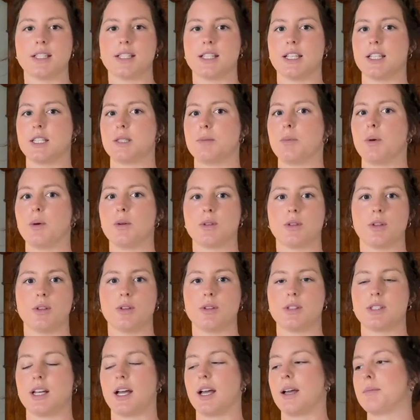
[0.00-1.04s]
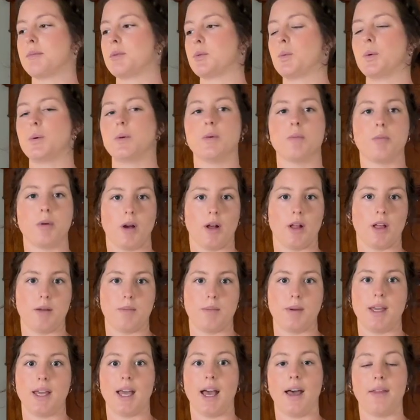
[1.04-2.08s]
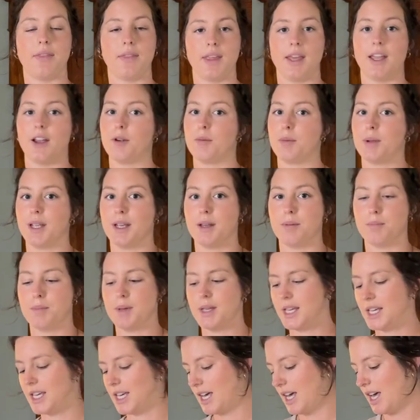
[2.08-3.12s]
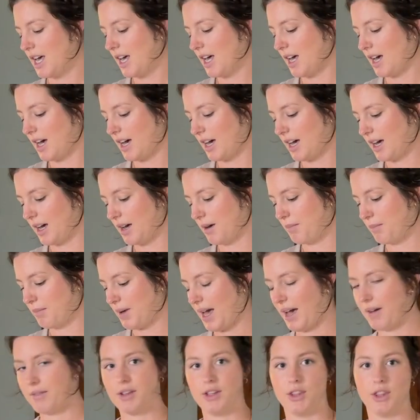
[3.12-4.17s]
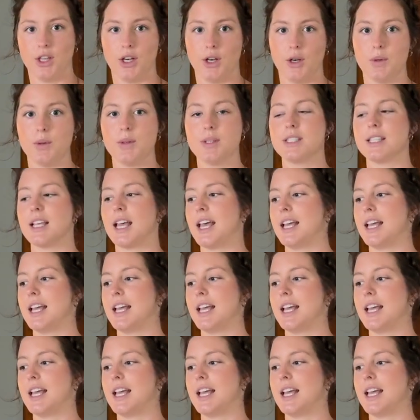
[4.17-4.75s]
since most of those times we will probably be at the Airbnb having those.